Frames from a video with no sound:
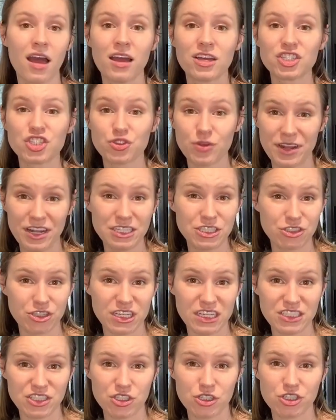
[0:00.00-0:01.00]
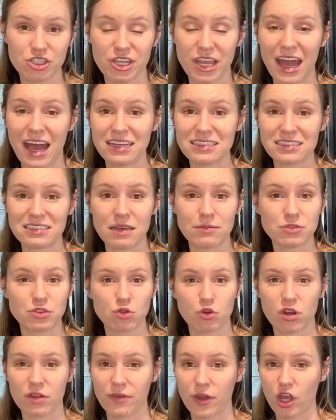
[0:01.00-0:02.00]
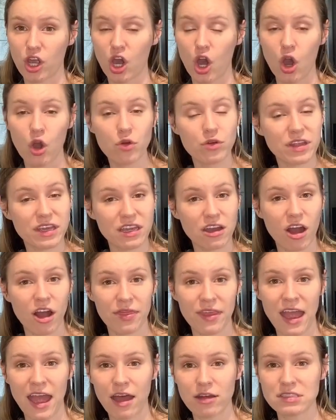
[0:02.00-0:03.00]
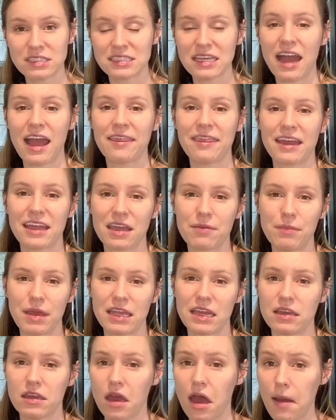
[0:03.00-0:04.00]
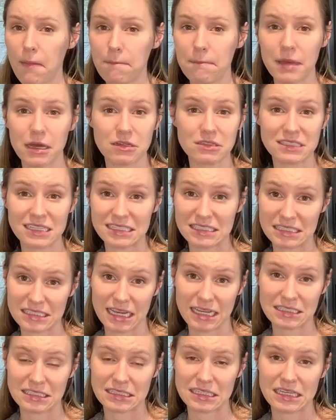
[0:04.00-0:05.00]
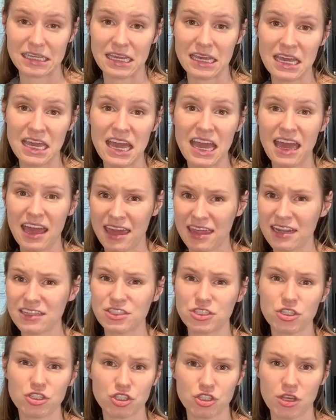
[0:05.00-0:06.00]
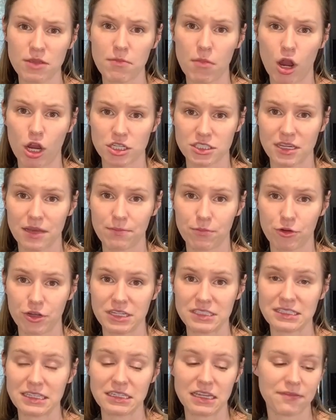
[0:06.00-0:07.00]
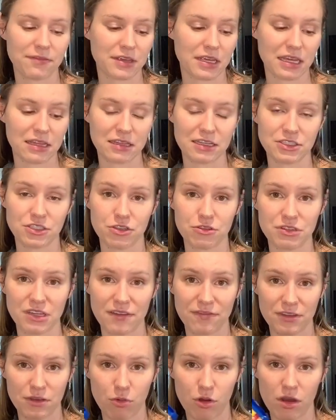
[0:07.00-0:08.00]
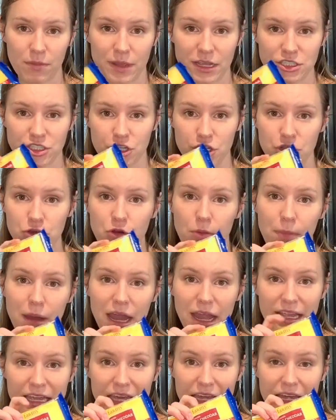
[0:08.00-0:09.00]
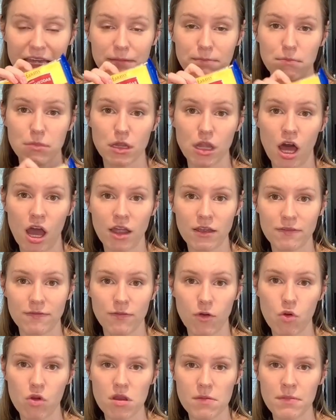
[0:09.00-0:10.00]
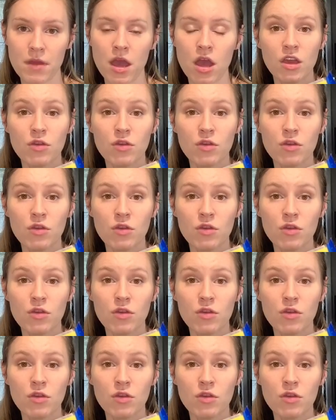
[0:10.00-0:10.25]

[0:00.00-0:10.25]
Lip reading: Shredded cheese usually has some sort of a coating on the outside that can make it not melt as nicely, and it's usually marked up pretty significantly. So you definitely want to make sure you are buying it in block form.